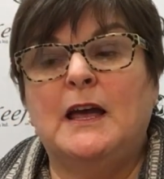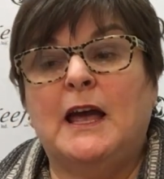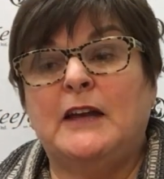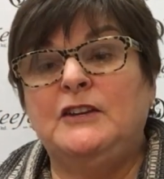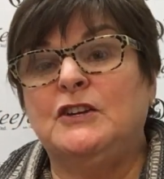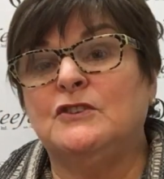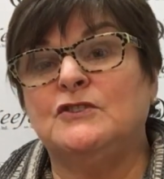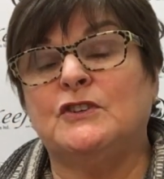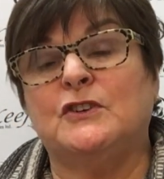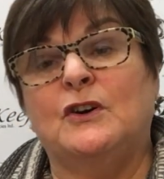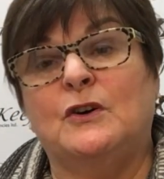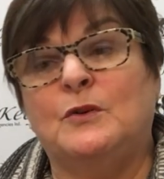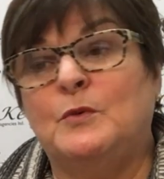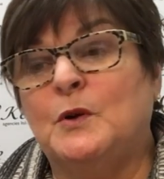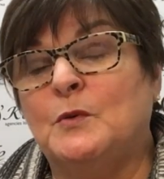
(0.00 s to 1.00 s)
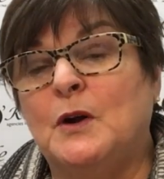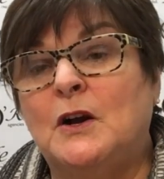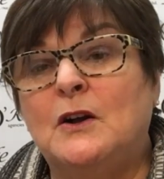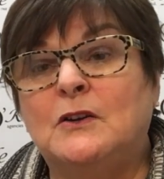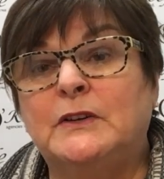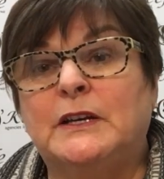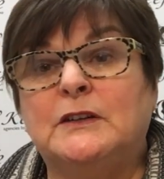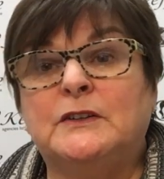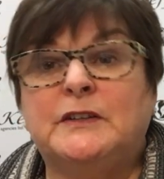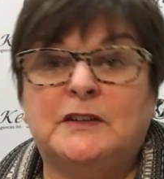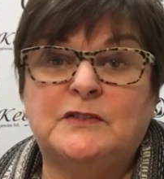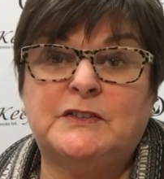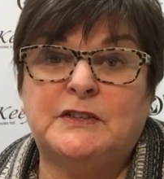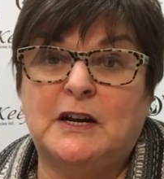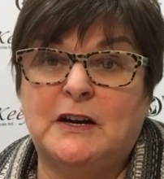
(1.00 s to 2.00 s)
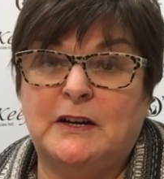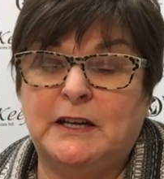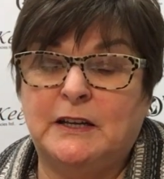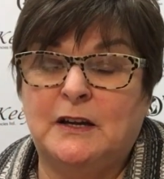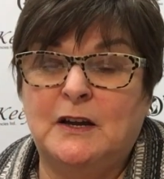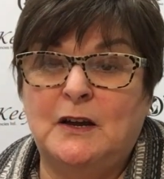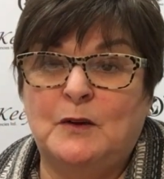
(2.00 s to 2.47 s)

and years ago we were all guilty of starting